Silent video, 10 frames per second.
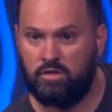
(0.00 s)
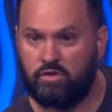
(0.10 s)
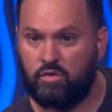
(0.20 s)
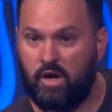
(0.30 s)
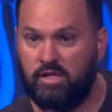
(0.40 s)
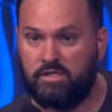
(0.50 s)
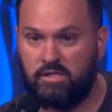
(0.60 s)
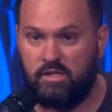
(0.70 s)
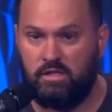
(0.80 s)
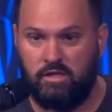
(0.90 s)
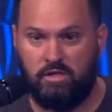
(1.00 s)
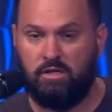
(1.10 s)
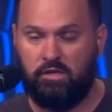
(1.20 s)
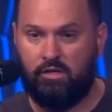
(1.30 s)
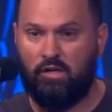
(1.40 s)
trust.
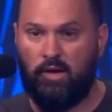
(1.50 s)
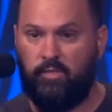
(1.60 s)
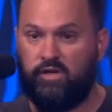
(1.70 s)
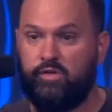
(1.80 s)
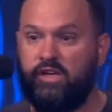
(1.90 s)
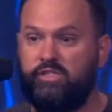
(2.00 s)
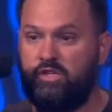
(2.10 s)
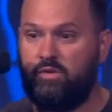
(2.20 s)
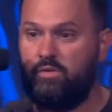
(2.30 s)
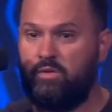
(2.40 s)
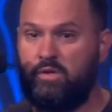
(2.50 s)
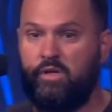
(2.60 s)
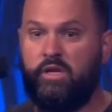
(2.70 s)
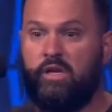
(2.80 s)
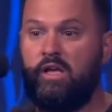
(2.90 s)
Okay, I'm going to trust you.
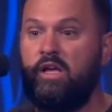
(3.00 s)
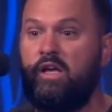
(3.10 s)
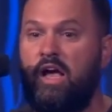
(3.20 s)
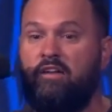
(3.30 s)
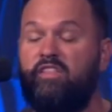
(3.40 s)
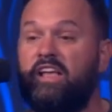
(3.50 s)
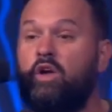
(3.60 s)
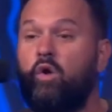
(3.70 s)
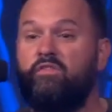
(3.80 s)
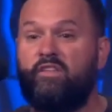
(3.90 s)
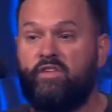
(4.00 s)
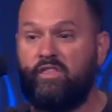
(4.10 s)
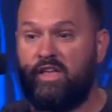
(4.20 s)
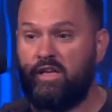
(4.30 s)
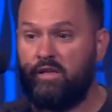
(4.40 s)
I've let go of
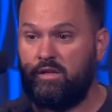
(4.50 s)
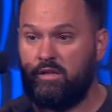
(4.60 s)
everything.